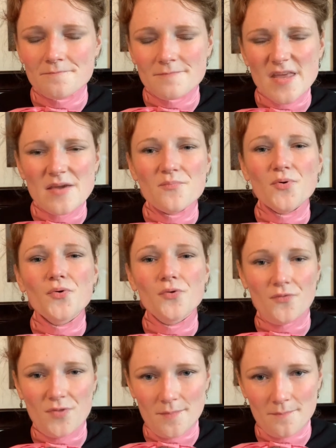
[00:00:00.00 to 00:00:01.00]

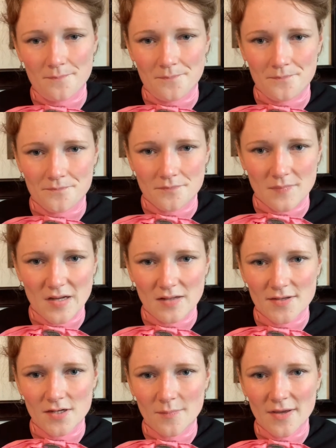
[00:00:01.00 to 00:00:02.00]
improve them a
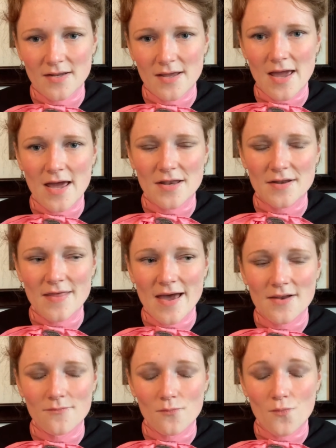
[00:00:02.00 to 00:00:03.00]
little bit, and
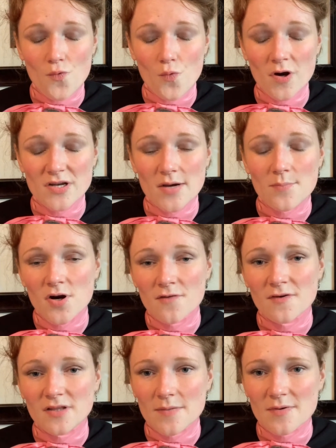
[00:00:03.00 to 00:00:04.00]
that worked out
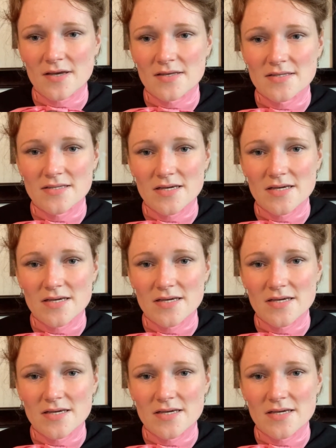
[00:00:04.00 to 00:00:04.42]
perfectly because